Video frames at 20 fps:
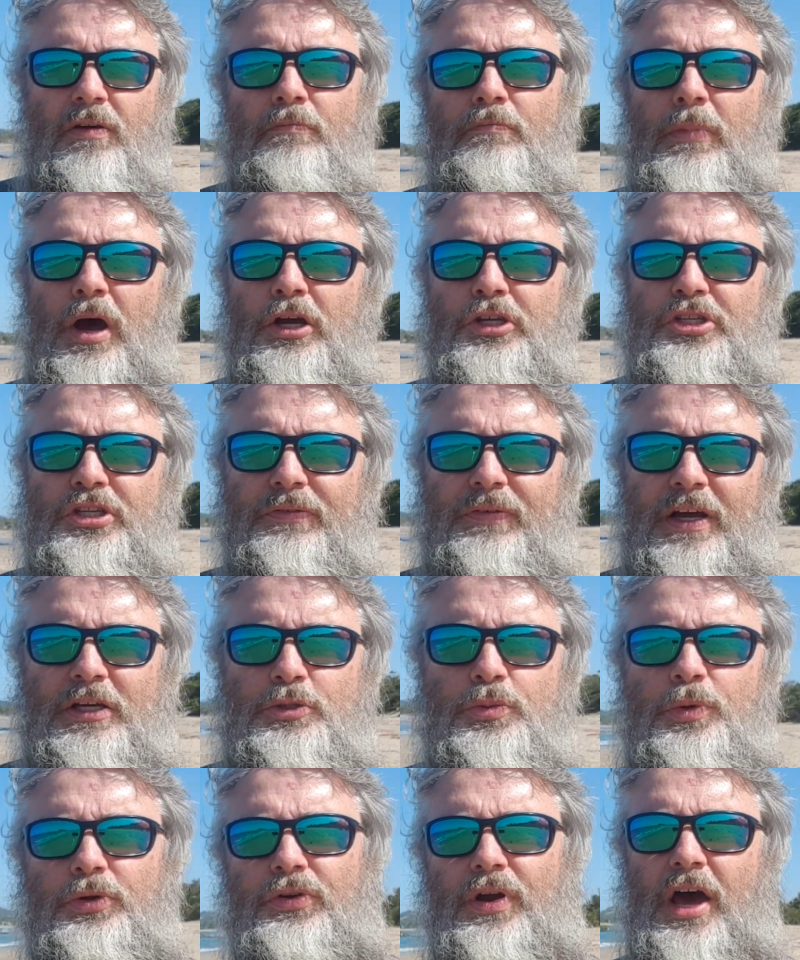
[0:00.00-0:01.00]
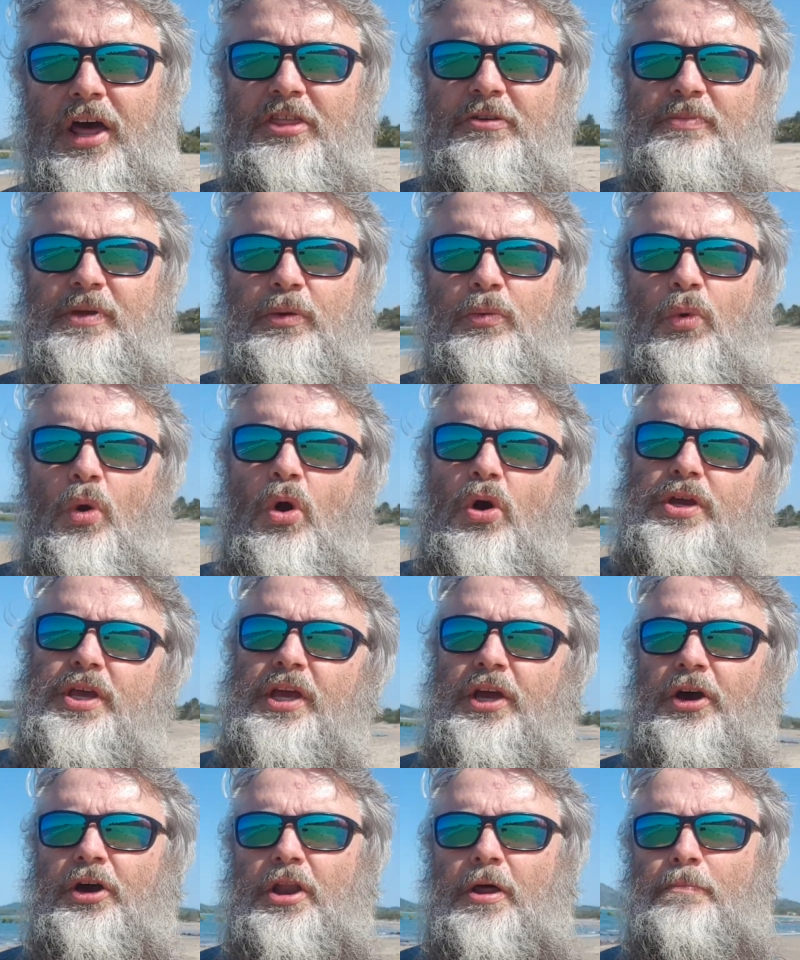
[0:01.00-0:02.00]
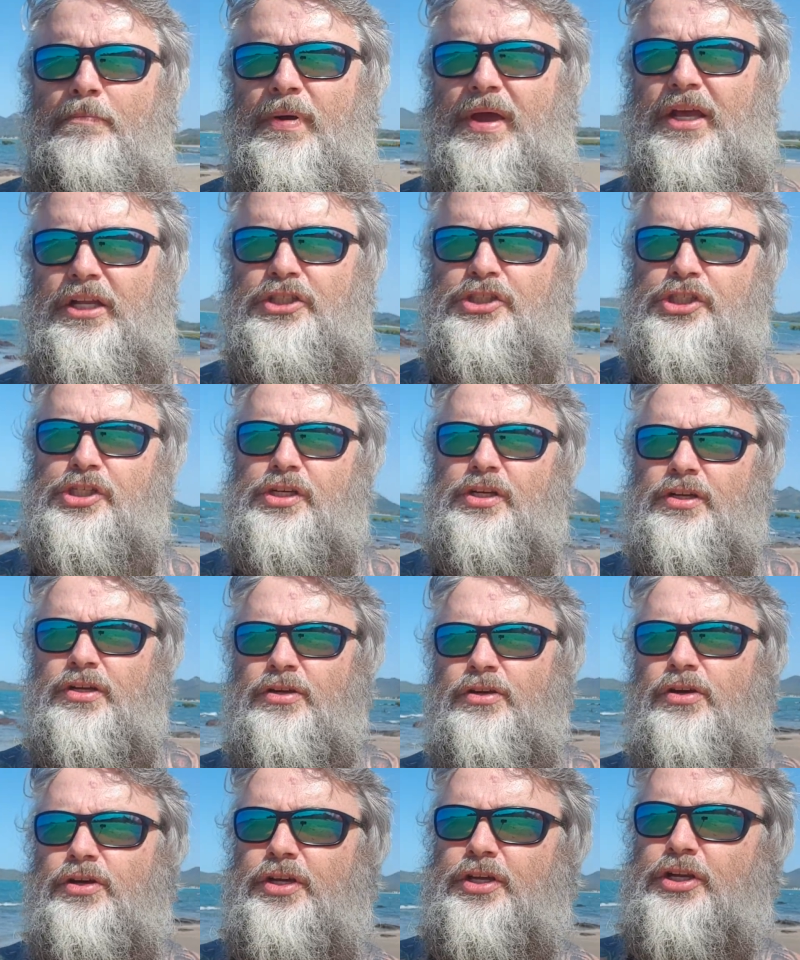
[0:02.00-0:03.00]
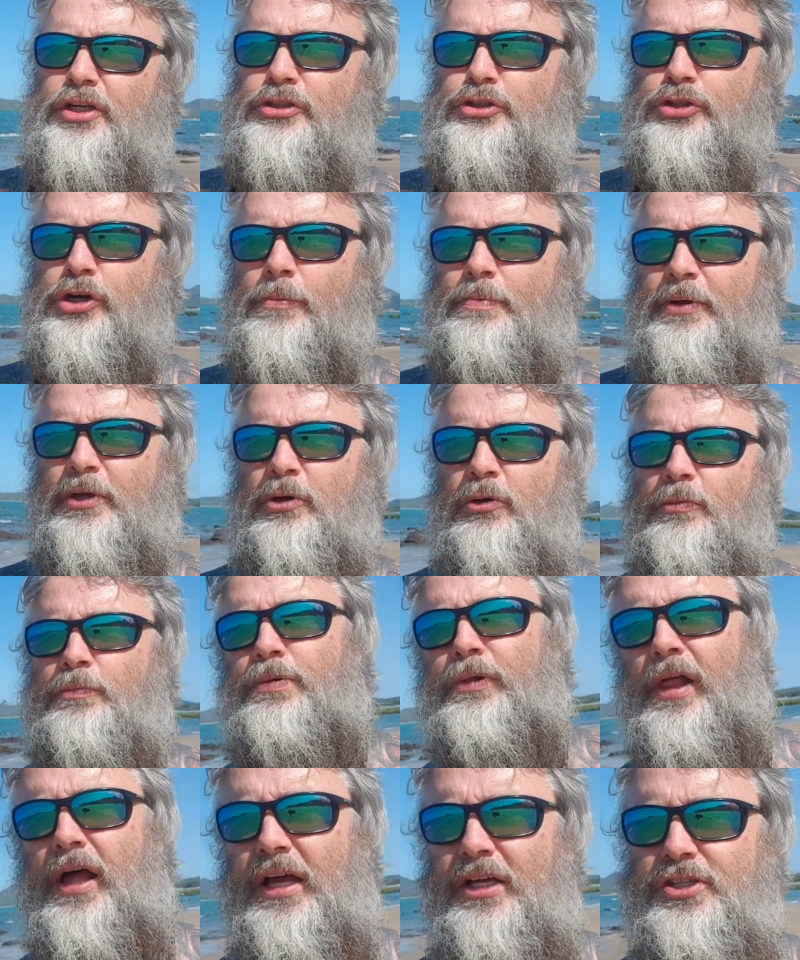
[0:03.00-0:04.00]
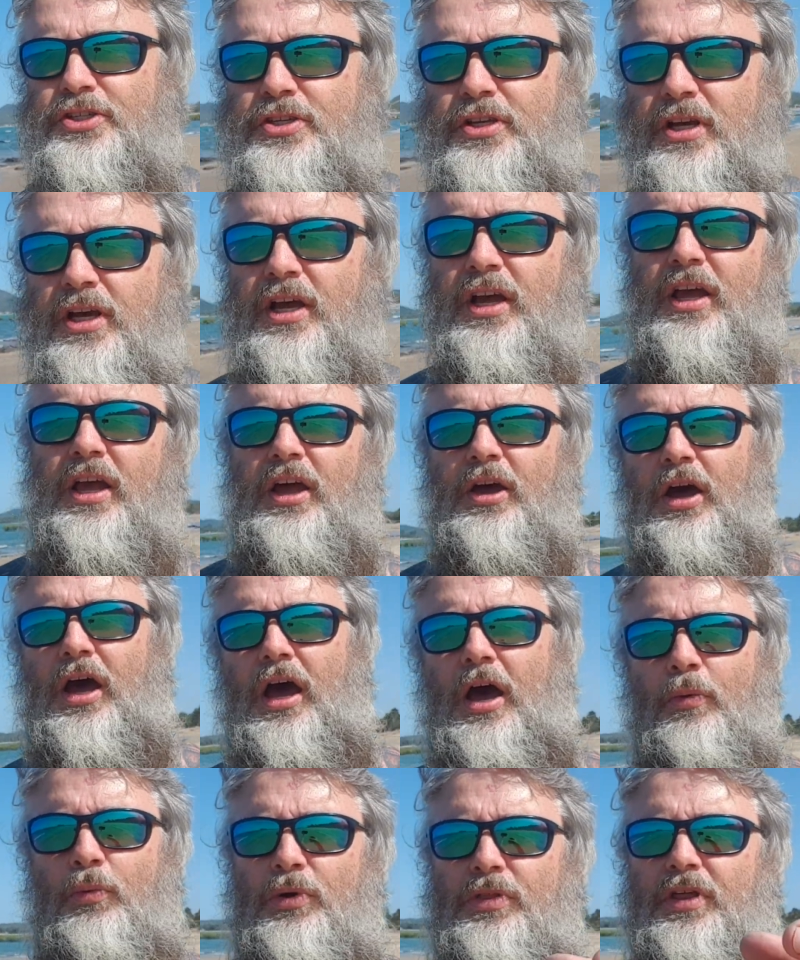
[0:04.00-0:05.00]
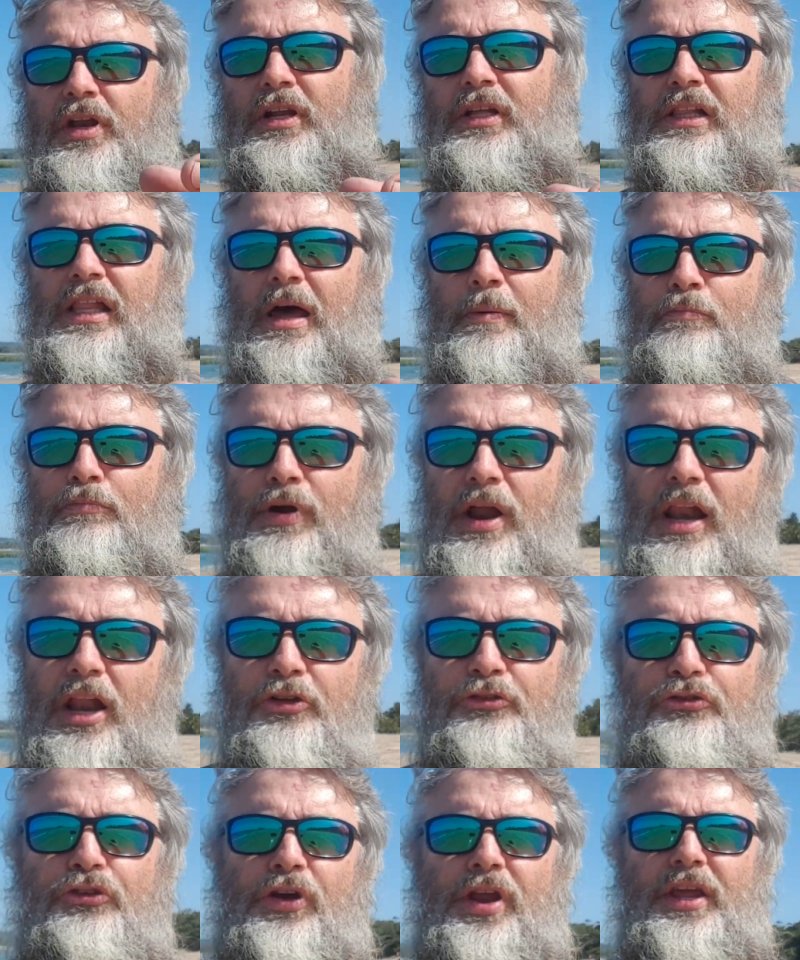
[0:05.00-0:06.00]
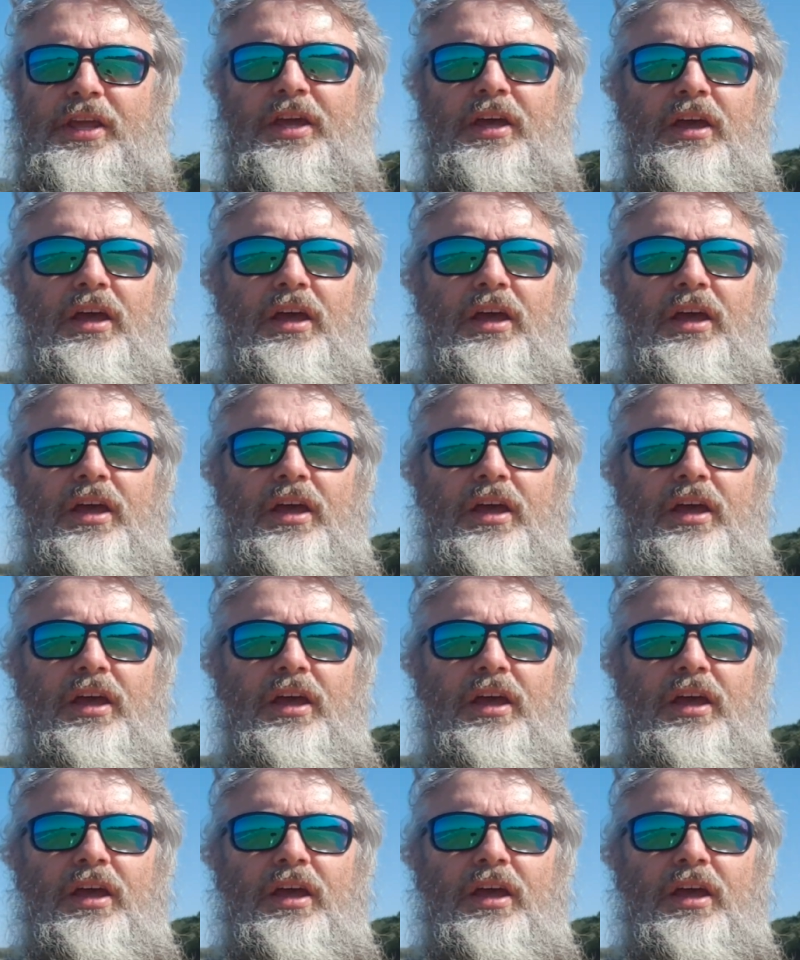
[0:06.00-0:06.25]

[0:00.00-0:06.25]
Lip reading: Most of us would rather be walking on a beach in a tropical place with a little umbrella drink